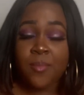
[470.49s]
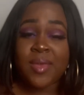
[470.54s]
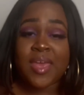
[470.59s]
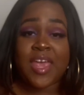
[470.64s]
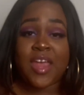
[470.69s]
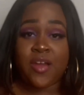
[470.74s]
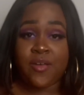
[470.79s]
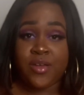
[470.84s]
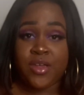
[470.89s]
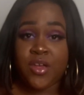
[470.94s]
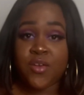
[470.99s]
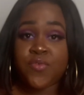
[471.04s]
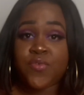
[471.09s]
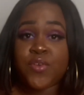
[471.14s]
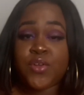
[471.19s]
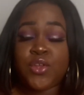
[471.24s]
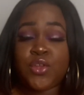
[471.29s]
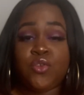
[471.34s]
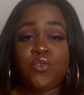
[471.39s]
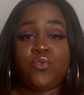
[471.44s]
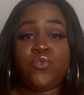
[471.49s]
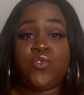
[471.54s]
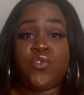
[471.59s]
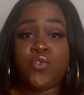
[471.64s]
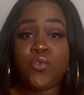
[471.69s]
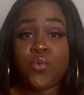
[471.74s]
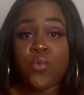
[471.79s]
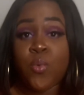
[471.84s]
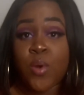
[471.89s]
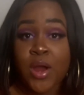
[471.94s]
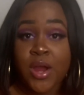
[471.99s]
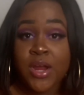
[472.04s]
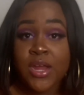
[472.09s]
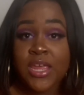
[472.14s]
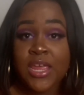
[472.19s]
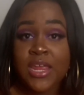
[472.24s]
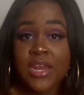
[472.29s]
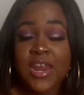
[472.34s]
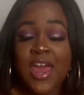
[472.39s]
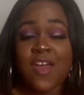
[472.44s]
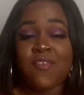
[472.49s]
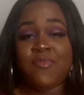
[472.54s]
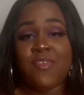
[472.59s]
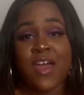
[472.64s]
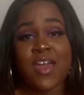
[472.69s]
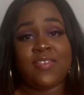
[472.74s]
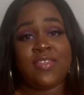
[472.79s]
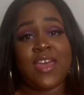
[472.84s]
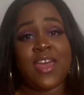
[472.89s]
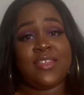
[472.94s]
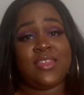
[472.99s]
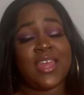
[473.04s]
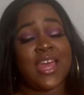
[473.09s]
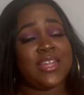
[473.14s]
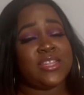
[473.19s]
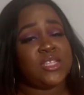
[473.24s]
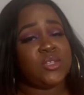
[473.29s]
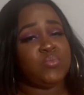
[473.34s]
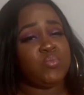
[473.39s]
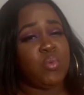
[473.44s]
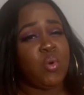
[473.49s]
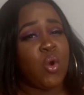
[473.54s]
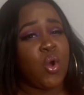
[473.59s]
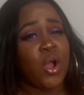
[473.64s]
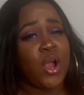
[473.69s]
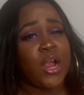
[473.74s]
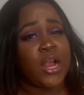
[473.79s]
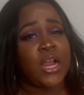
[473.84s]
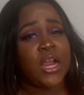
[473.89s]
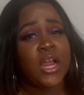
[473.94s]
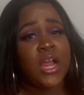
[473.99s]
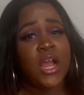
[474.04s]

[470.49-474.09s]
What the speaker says: area for you to work in. I find that that's more